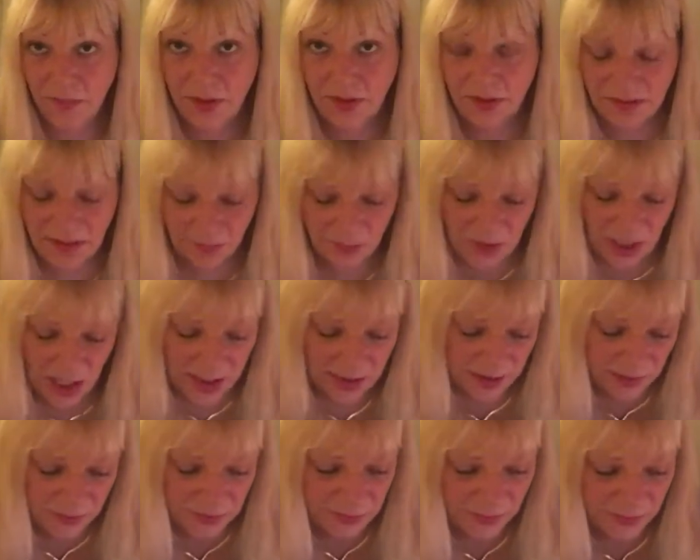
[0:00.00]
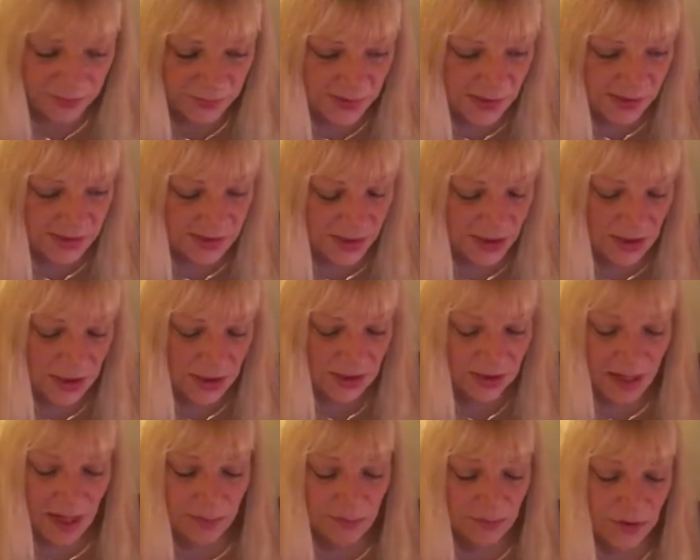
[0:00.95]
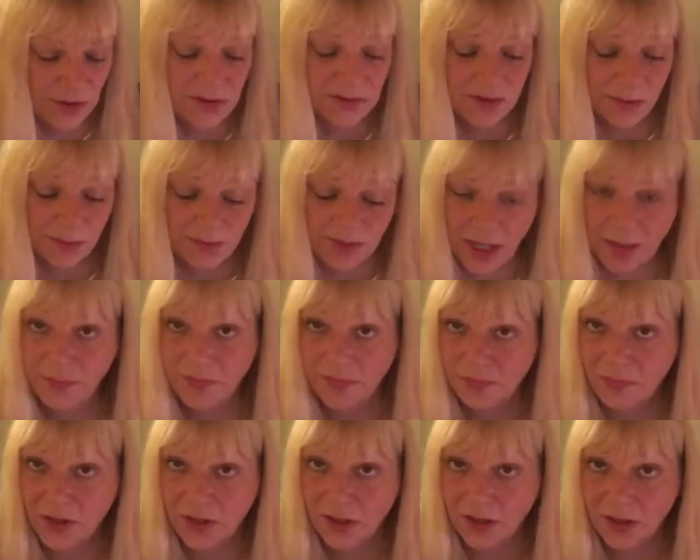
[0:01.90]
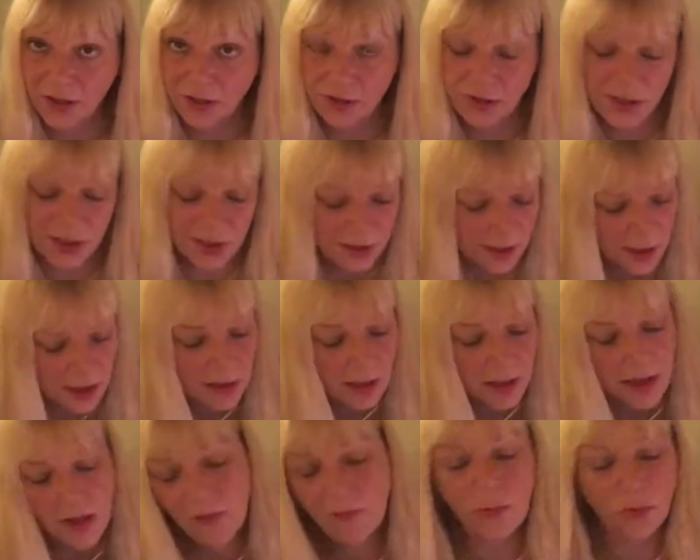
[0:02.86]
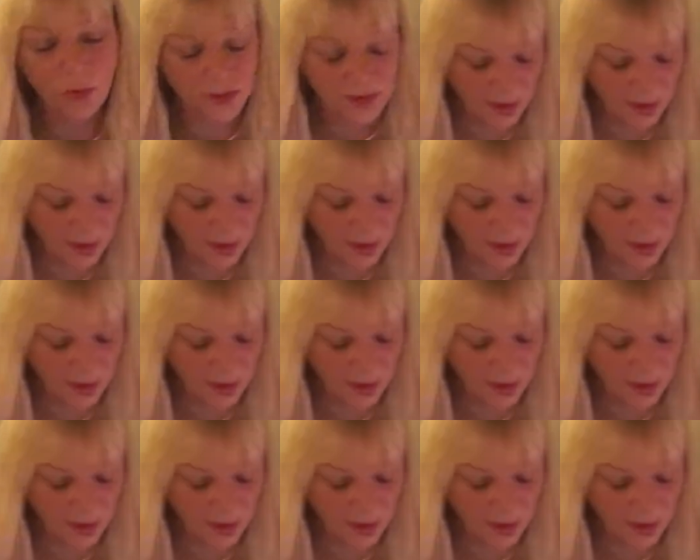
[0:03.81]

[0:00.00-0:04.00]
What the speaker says: some kind of decision, come to some type of conclusion. For